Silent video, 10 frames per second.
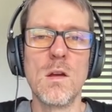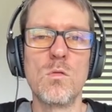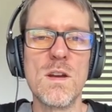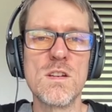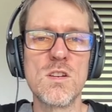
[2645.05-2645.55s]

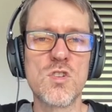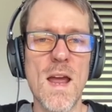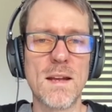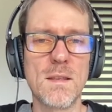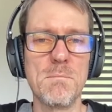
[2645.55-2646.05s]
Rendered
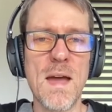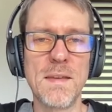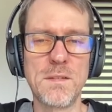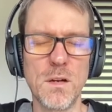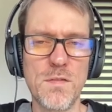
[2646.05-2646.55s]
track, the
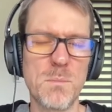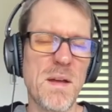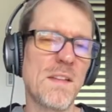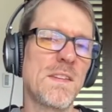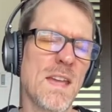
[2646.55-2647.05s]
master. If you're
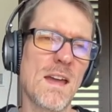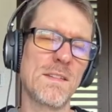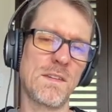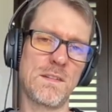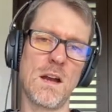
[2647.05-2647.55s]
bouncing out as
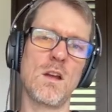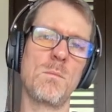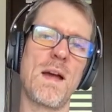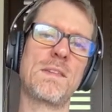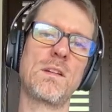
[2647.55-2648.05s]
a stereo
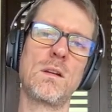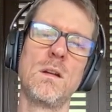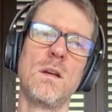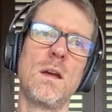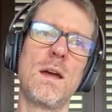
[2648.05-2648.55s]

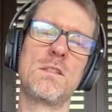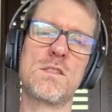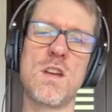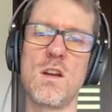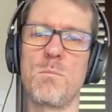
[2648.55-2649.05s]
master, as your
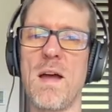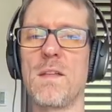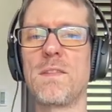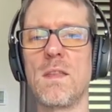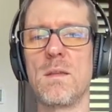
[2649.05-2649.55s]
stereo
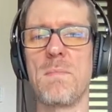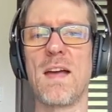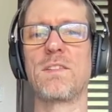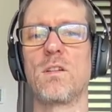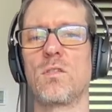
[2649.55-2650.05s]
bounce, then the
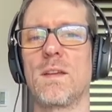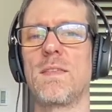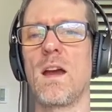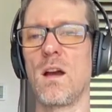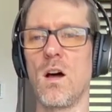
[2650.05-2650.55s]
master is right
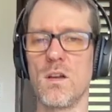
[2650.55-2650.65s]
there. All